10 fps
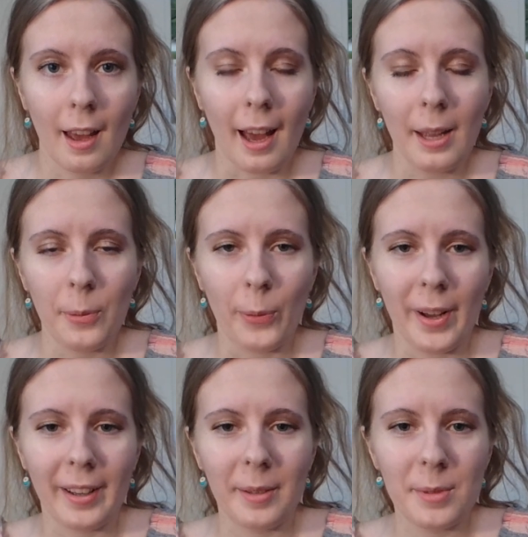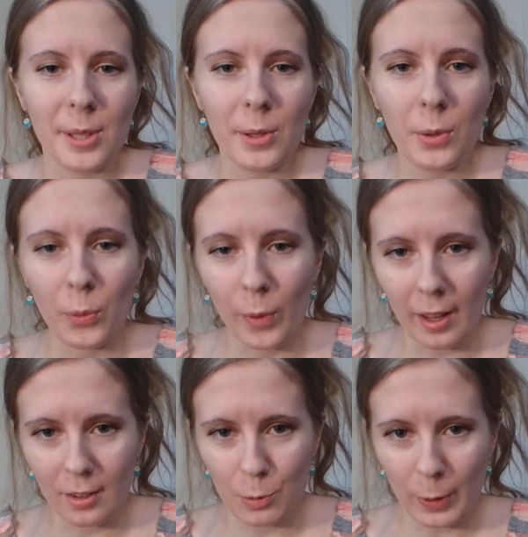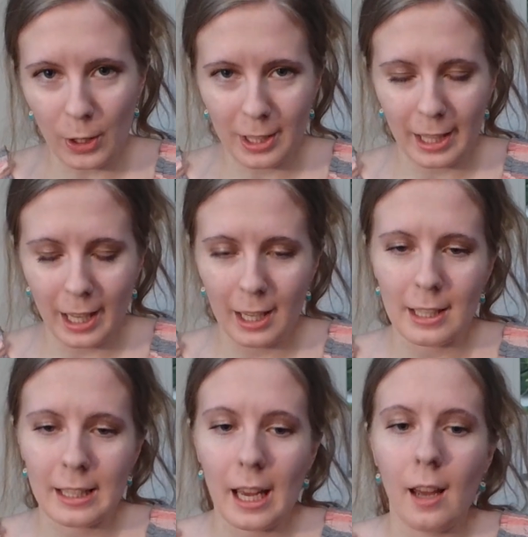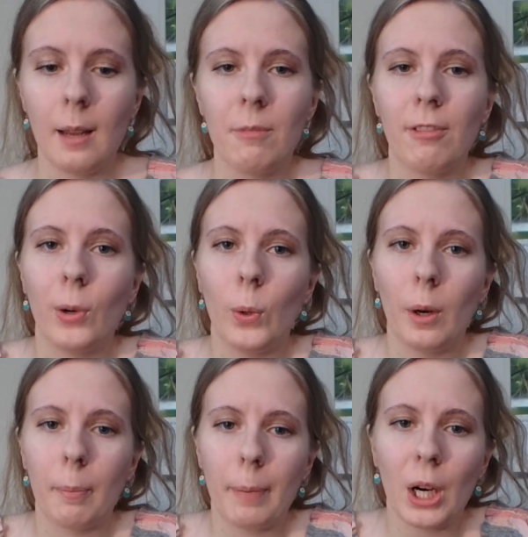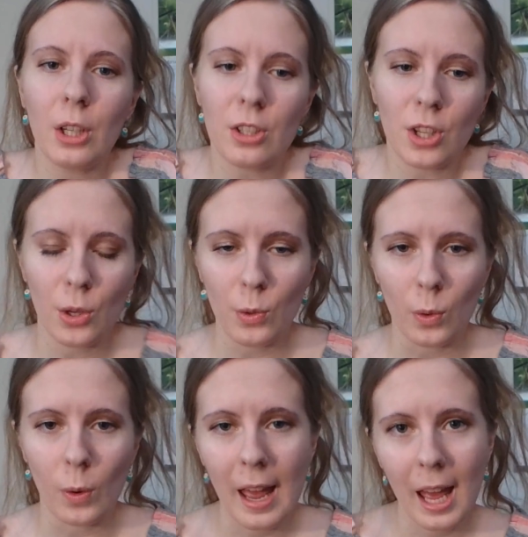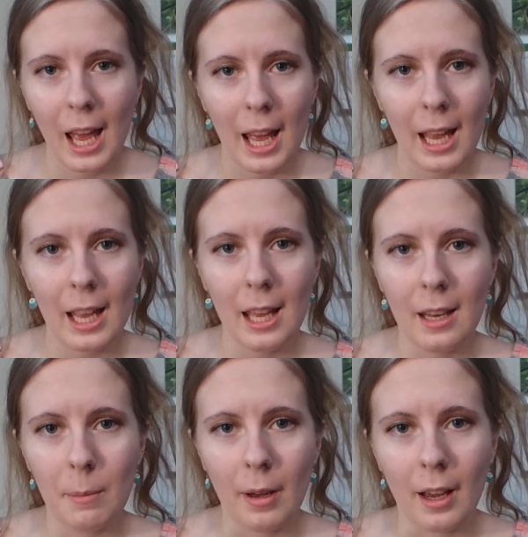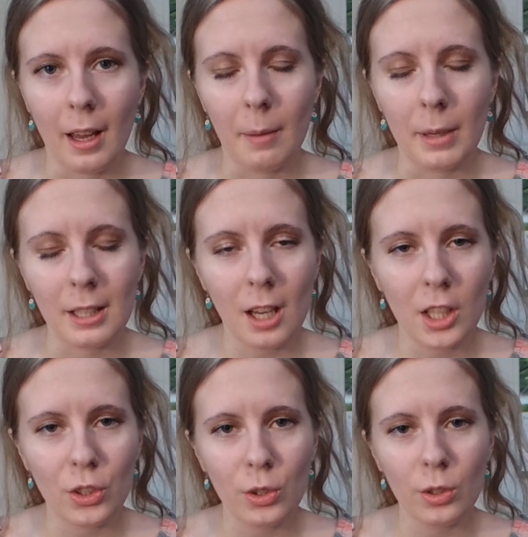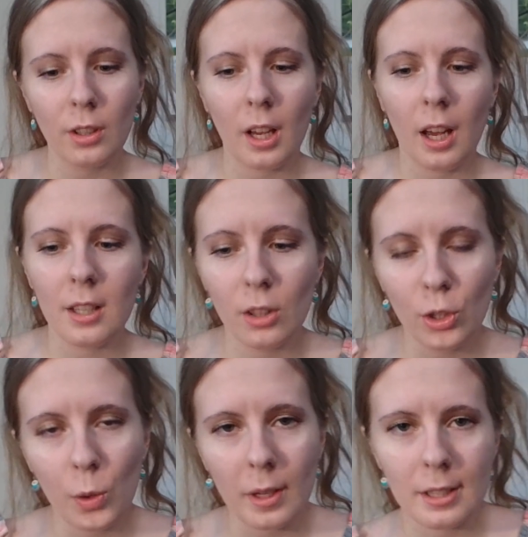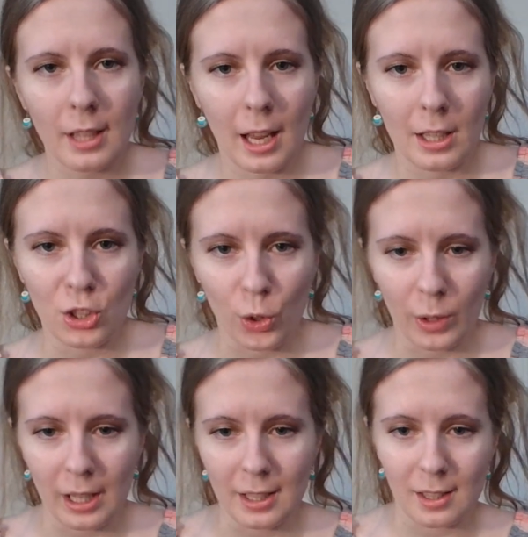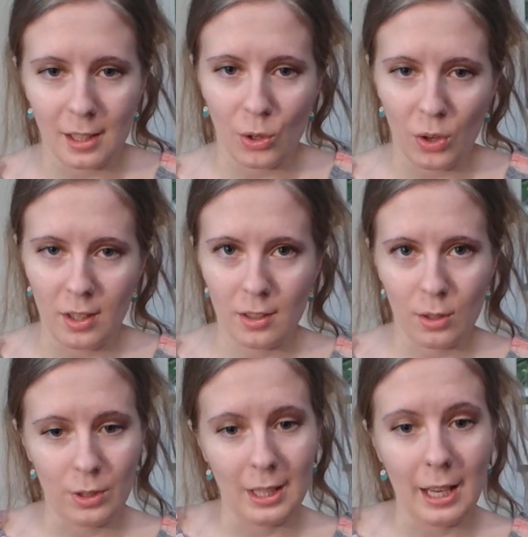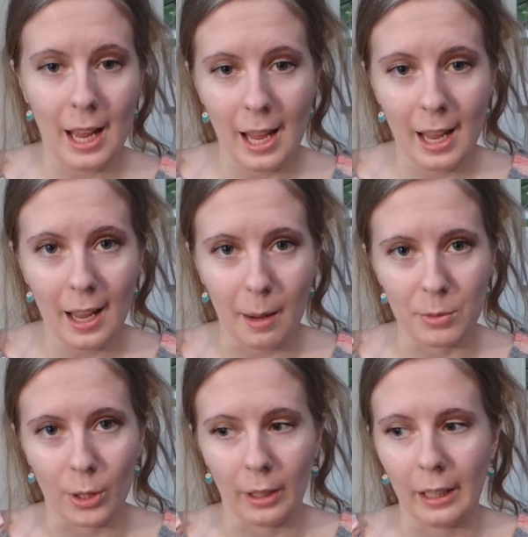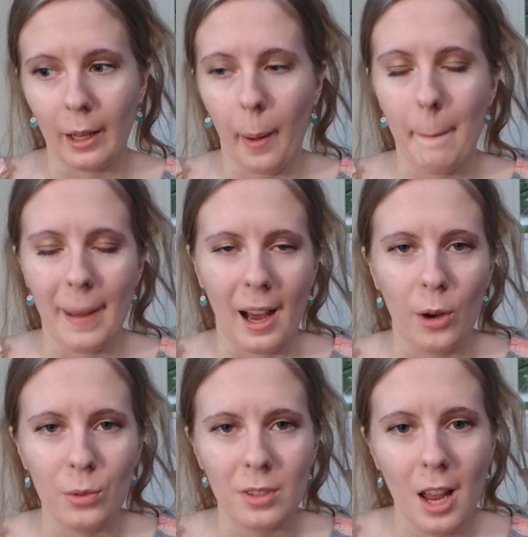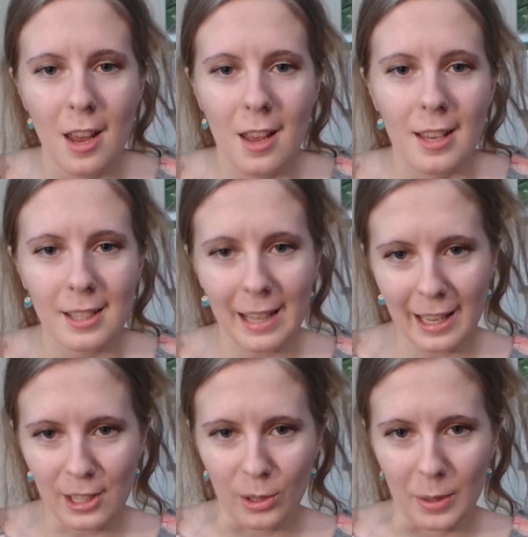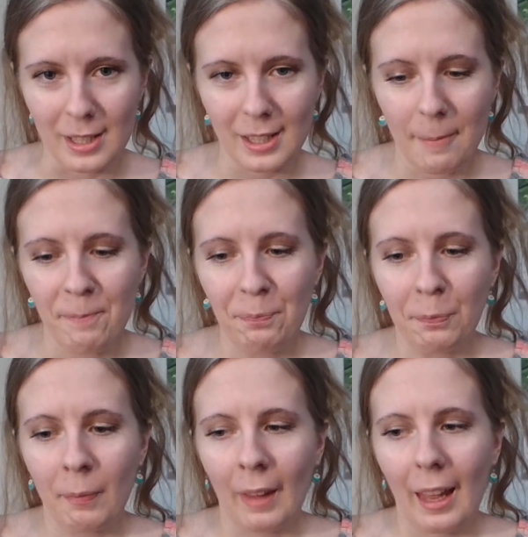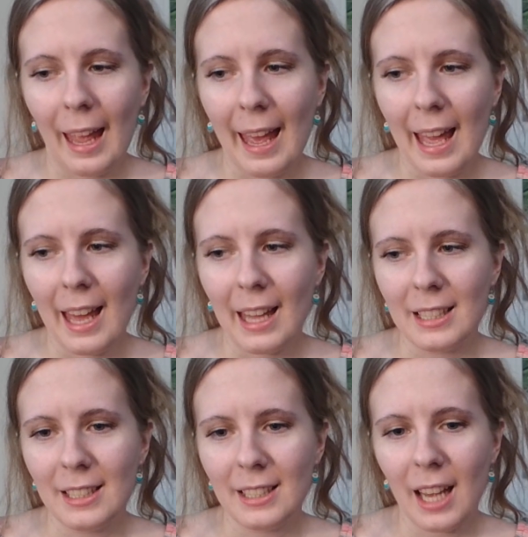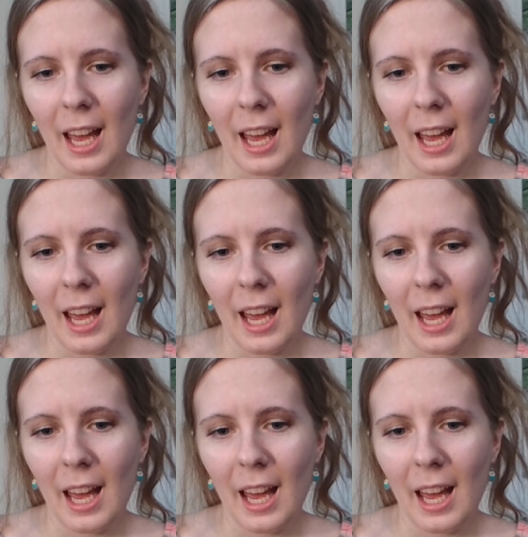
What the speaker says: Hi, welcome to Relish Books. It is time for part 2 in my MacDonald, Lewis, and Tolkien series. So today I'm talking about C.S. Lewis. And